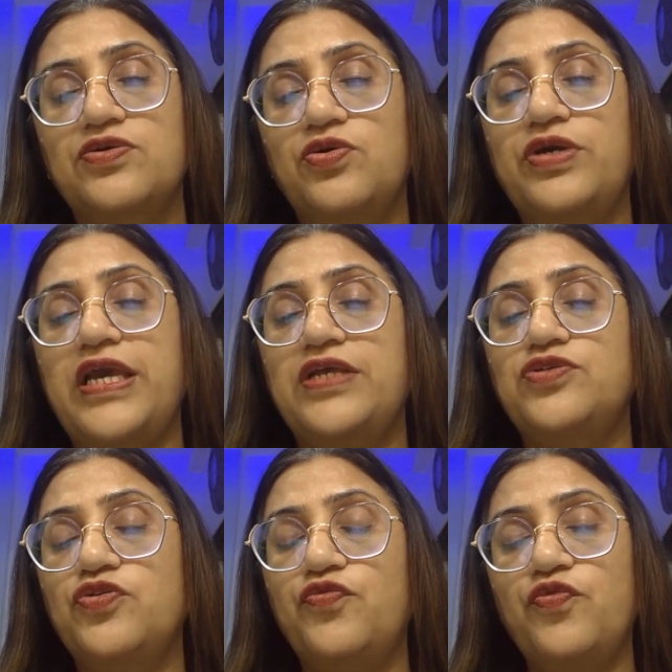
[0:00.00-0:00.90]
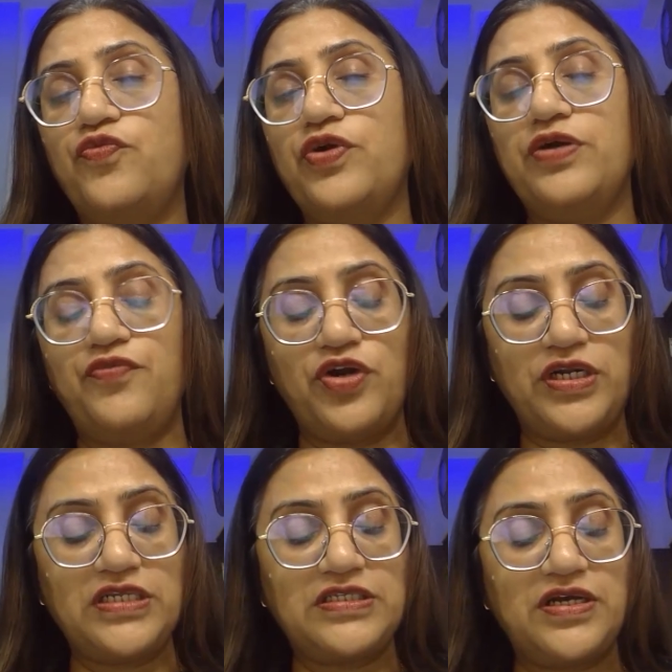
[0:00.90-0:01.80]
Okay, so
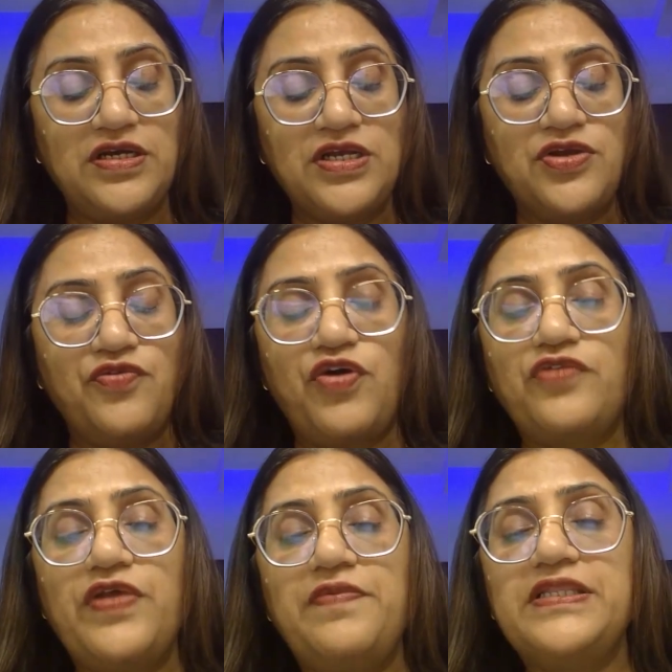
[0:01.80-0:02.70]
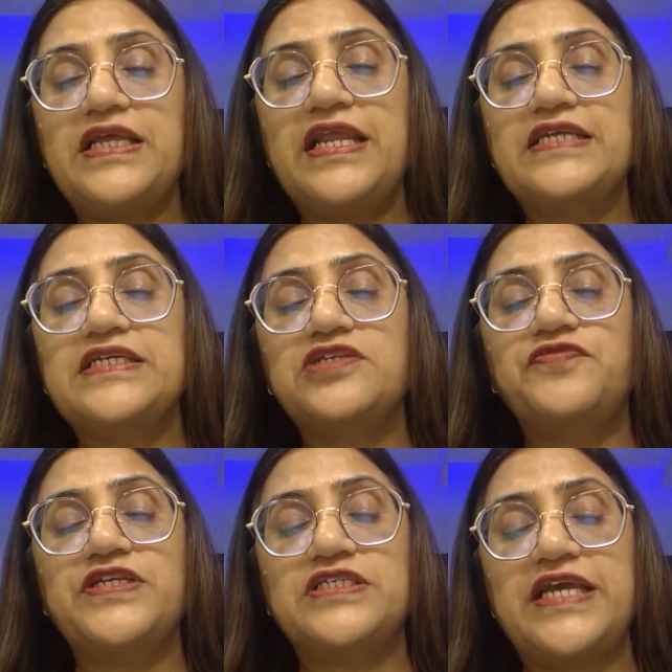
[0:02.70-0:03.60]
what will be the ledgers
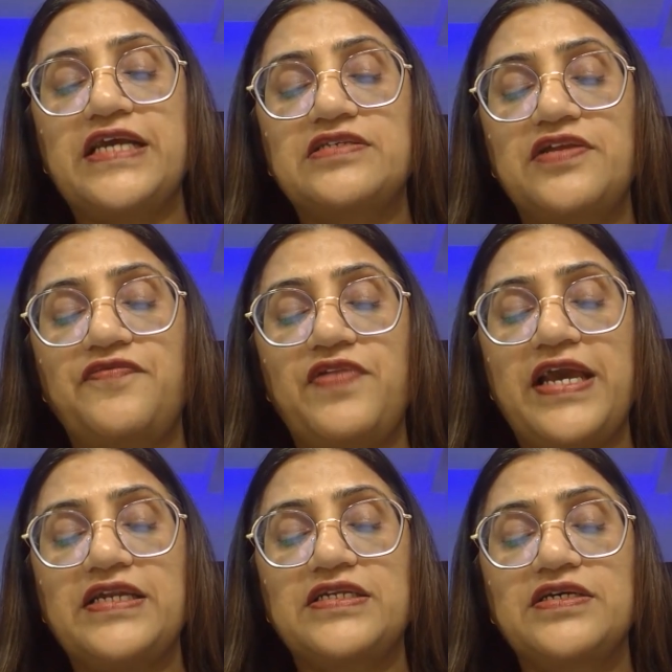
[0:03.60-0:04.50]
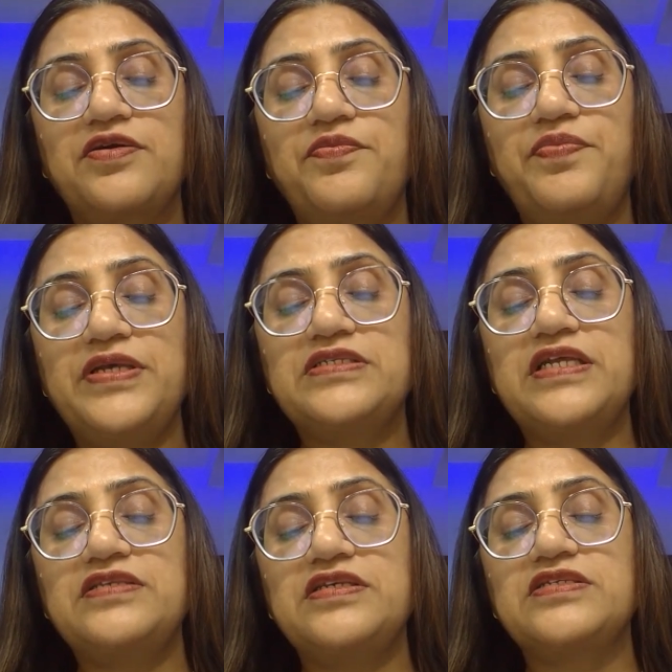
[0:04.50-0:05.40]
which takes reflect?
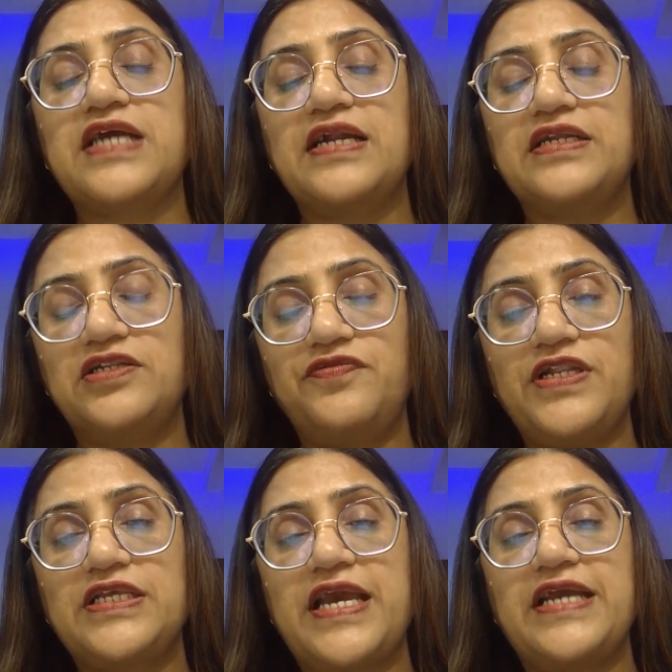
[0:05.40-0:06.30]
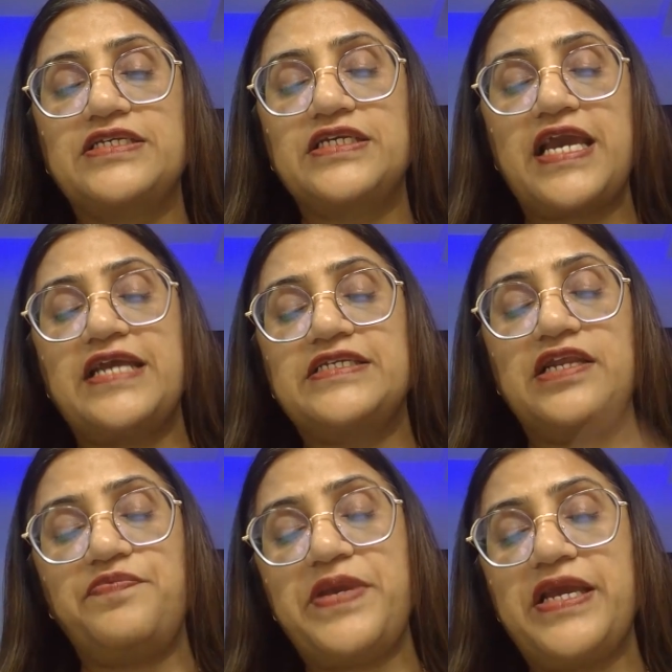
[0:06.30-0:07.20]
Business started with cash
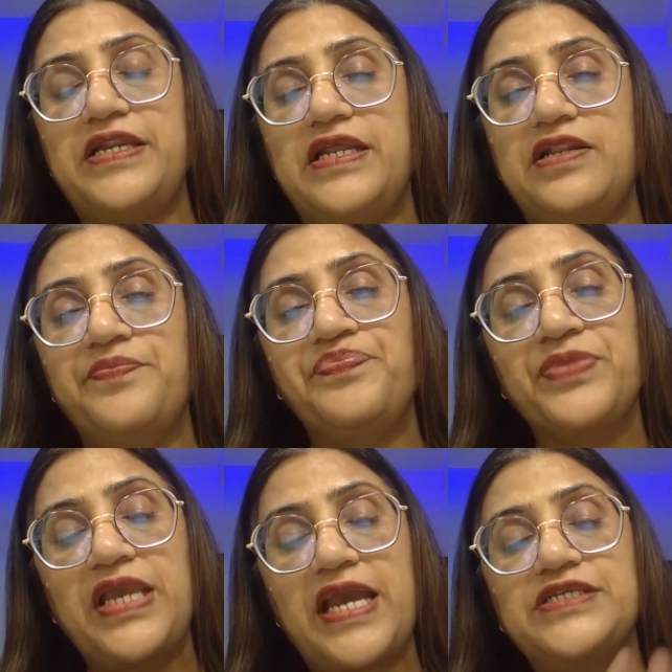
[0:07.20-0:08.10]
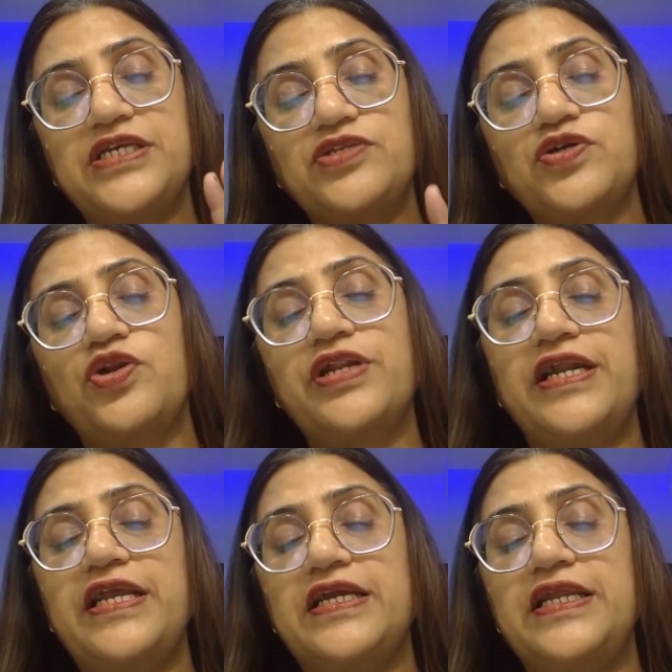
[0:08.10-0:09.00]
and P&L. Cash is
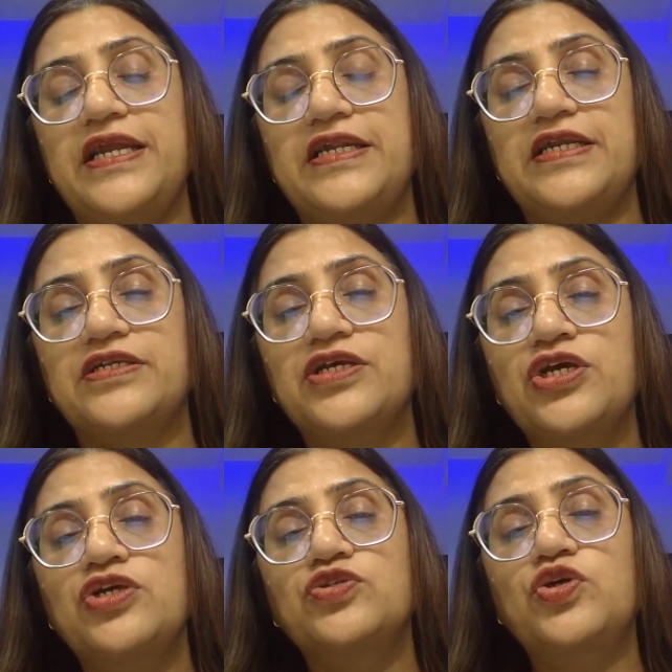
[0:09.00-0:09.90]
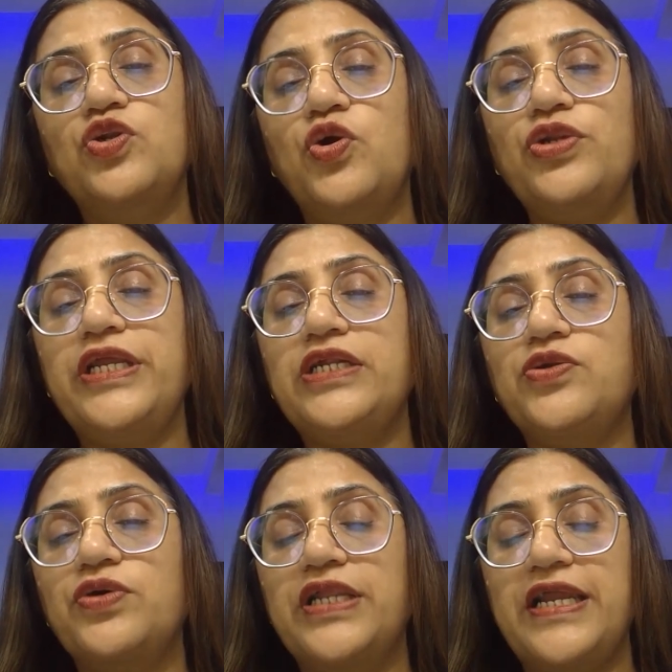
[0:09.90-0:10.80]
already created. So no need
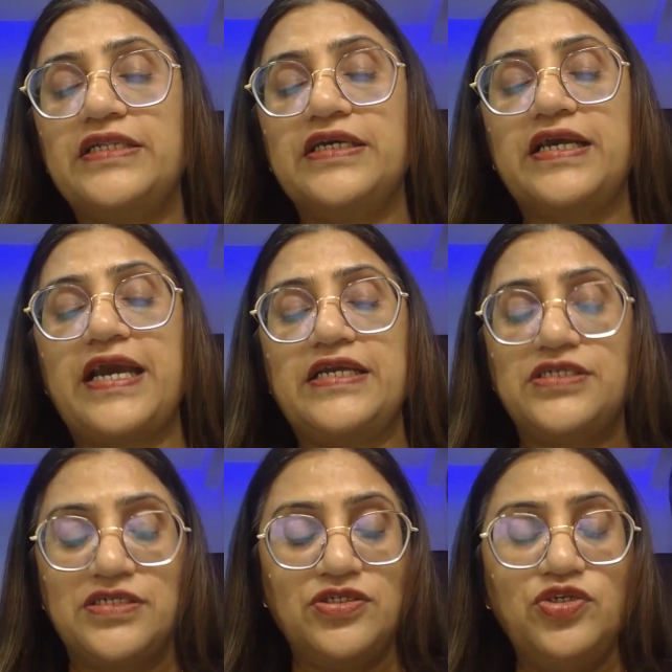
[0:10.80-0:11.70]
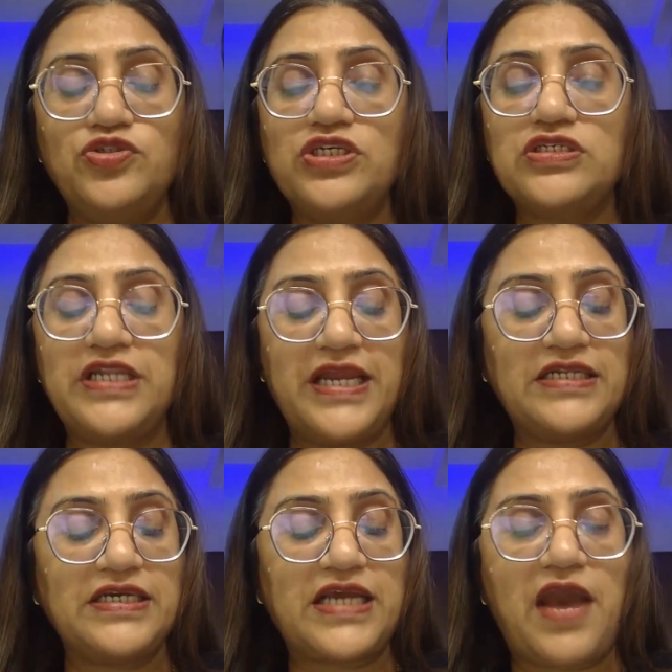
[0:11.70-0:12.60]
to create the cash. You just
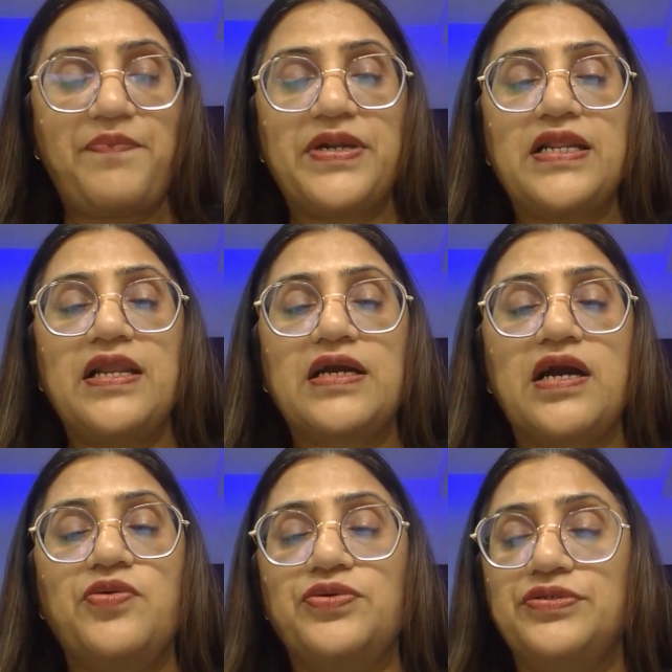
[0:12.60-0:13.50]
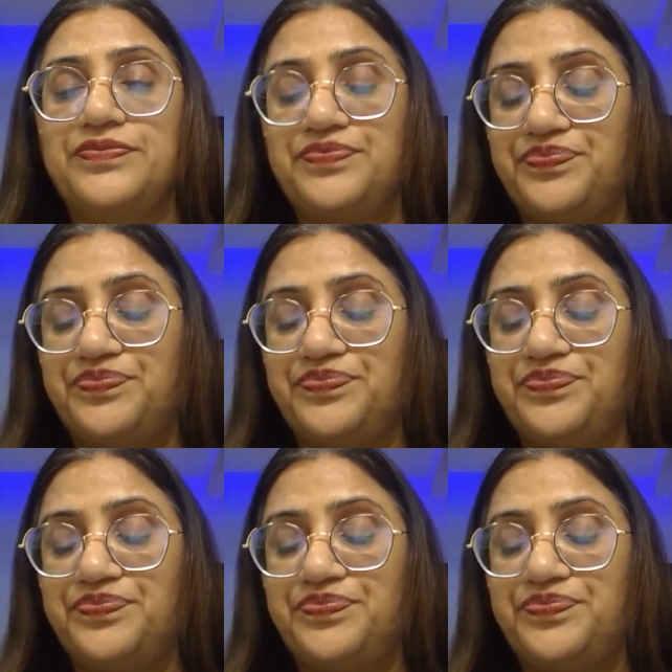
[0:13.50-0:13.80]
create the capital account.